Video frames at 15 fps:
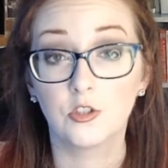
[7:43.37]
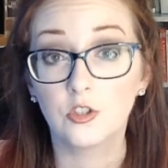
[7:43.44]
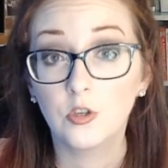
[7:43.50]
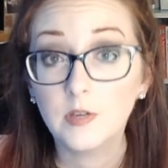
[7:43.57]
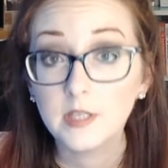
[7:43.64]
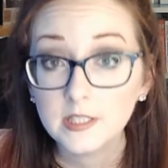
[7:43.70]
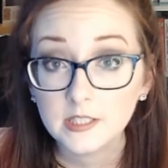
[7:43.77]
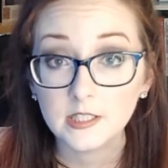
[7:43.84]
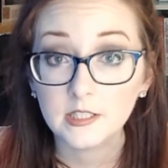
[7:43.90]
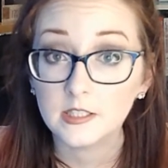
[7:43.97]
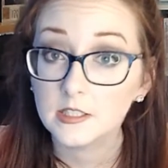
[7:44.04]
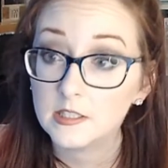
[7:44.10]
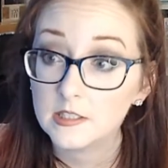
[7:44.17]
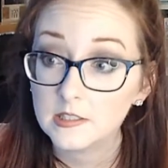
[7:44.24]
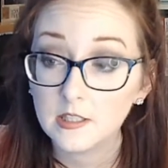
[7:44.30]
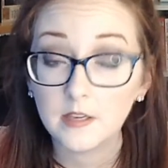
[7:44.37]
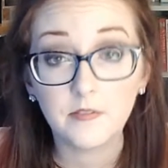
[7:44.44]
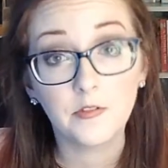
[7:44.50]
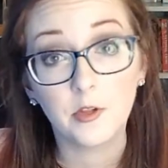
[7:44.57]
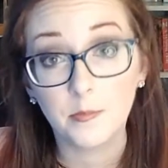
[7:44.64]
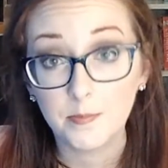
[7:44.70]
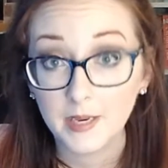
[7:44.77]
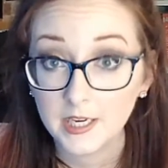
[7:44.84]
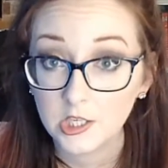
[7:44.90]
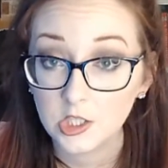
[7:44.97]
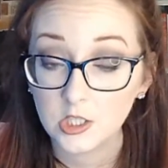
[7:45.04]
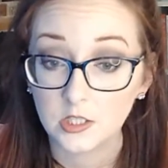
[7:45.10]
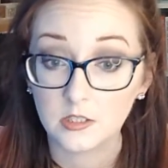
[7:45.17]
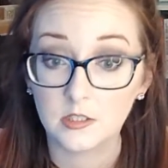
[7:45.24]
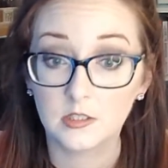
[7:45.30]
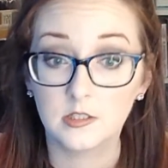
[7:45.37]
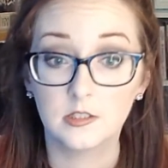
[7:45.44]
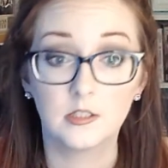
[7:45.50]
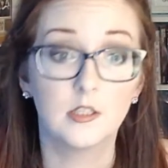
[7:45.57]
choices of their patients.